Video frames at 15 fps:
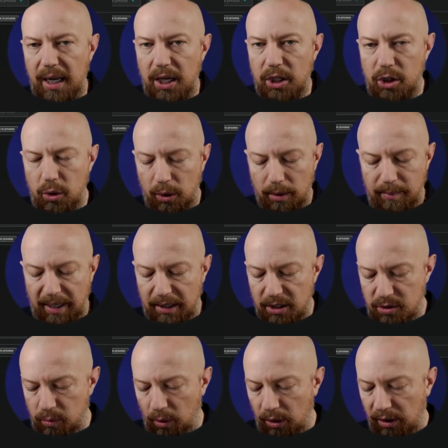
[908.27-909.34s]
You can make
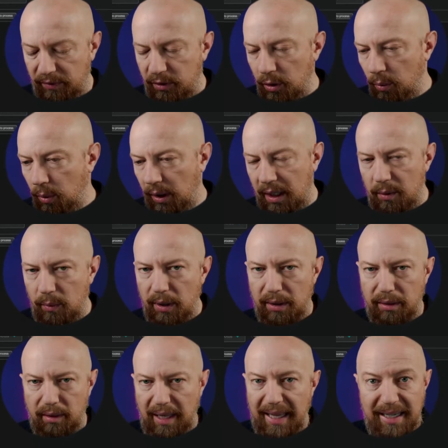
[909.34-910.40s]
this work if you're working
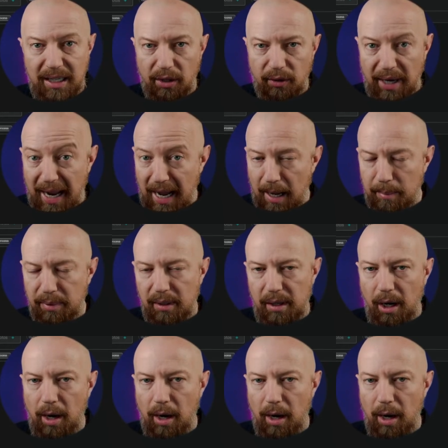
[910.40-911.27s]
with any other app.